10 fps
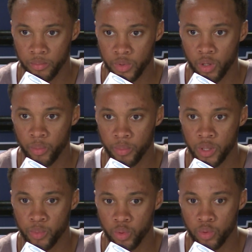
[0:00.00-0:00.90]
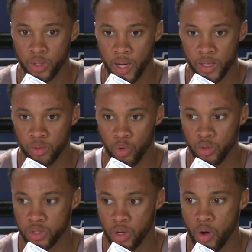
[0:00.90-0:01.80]
you know, people kind of wrote
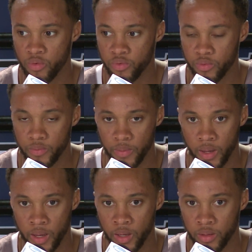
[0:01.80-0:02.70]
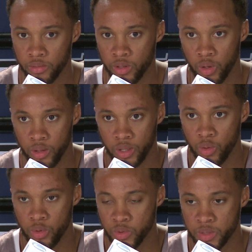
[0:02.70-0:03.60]
us off, and you know, I
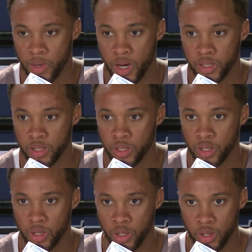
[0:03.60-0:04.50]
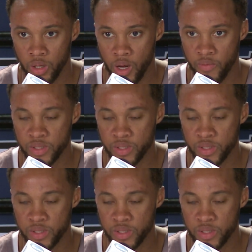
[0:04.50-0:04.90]
thought we responded every